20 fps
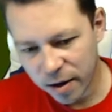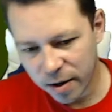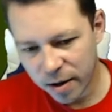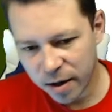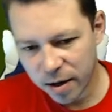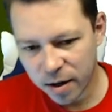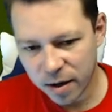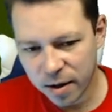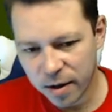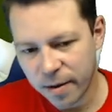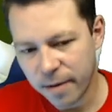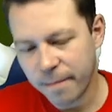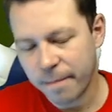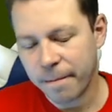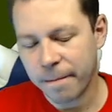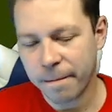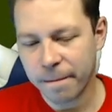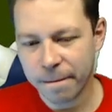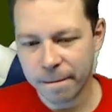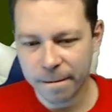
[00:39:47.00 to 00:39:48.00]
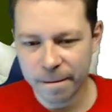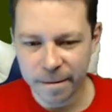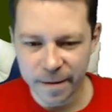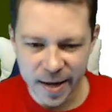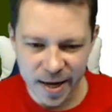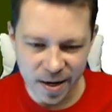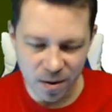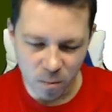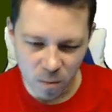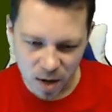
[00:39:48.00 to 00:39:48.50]
um,
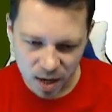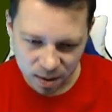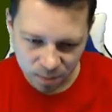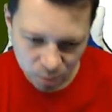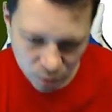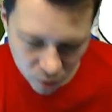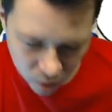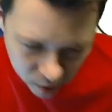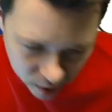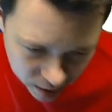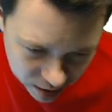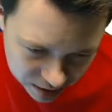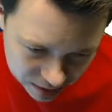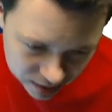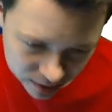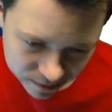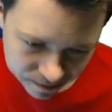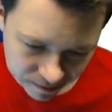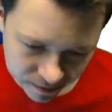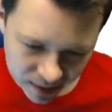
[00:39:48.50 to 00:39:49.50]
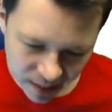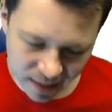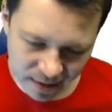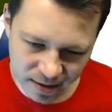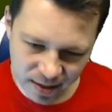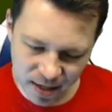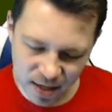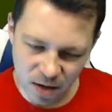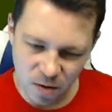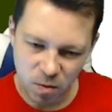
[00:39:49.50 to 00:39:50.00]
at one boards and
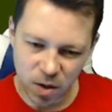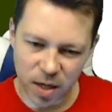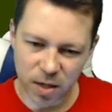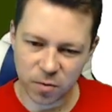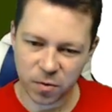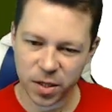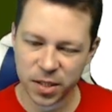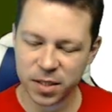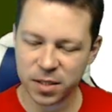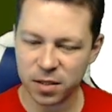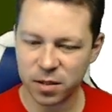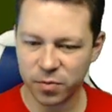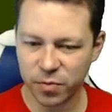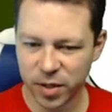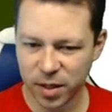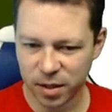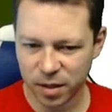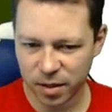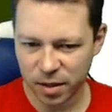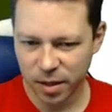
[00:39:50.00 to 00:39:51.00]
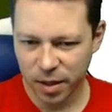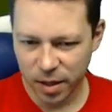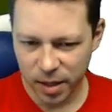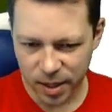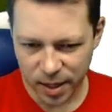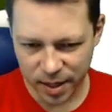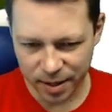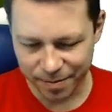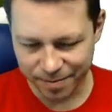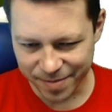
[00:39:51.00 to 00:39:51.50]
the other one reasonable,
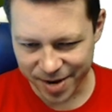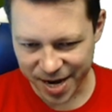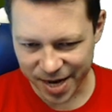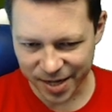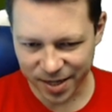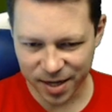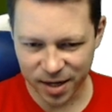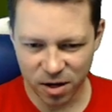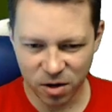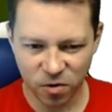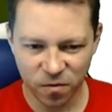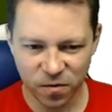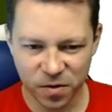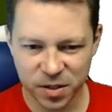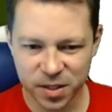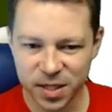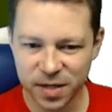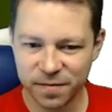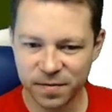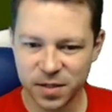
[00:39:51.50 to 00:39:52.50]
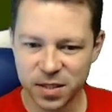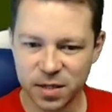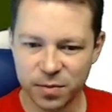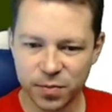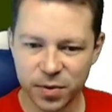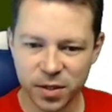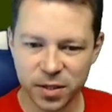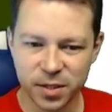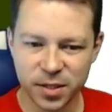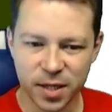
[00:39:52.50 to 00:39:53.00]
I might get over
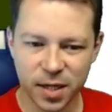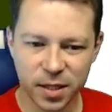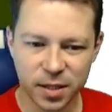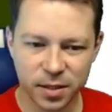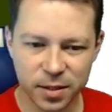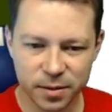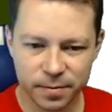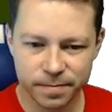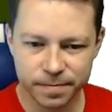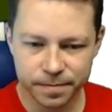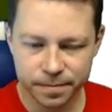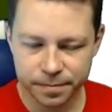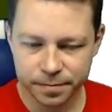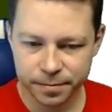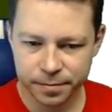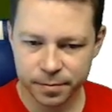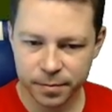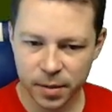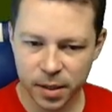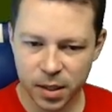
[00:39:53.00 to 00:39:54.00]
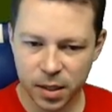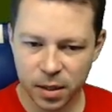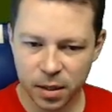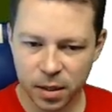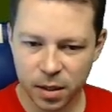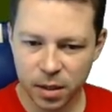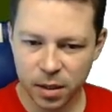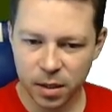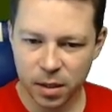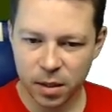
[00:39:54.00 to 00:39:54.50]
70%.
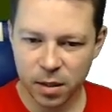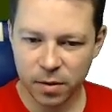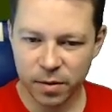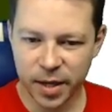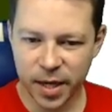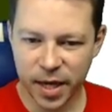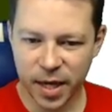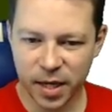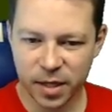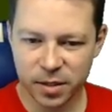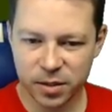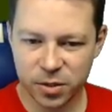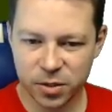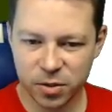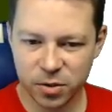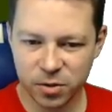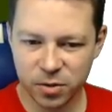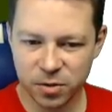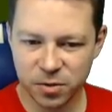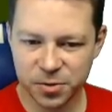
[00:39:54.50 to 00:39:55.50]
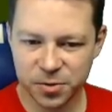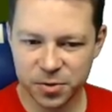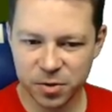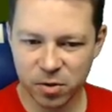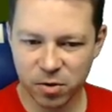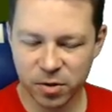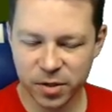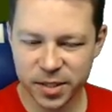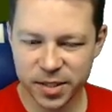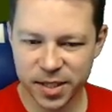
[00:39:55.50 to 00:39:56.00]
Okay, two,
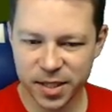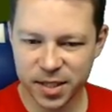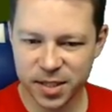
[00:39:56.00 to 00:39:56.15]
four, six,